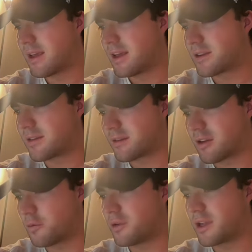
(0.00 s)
just
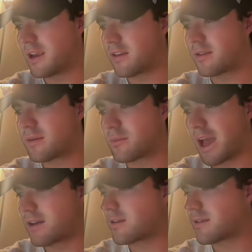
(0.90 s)
completing his
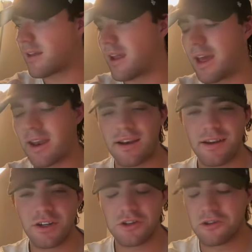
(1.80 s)
passes at an
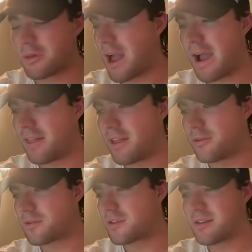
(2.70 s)
extremely high
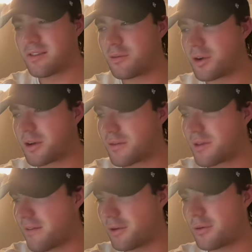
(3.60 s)
level, 61 of
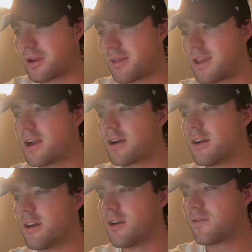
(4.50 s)
71 on the air
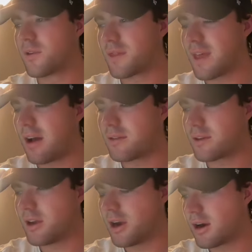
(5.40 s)
for
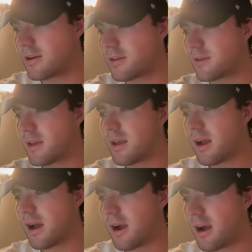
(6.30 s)
1,000 yards.
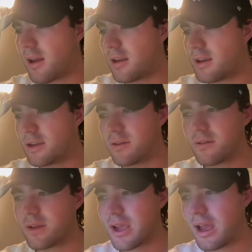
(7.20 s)

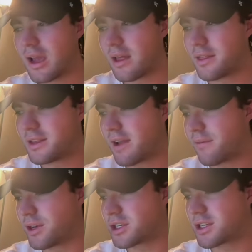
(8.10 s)
Dude's the
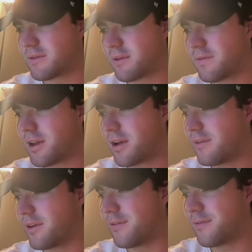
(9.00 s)
definition
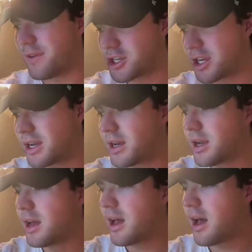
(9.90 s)
of efficient.
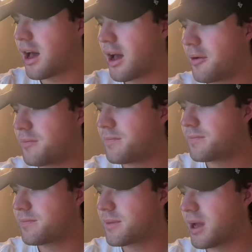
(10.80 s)

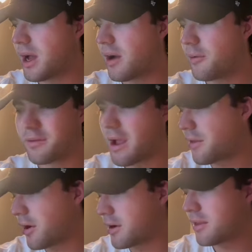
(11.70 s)
With South
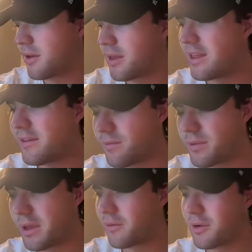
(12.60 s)
Hardin, though,
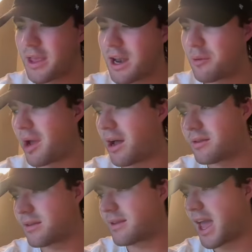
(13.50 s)
they've really got a
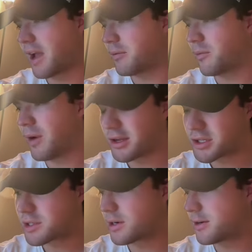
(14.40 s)
balanced attack with
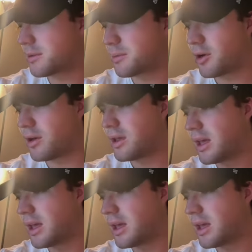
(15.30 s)
Welch throwing the ball,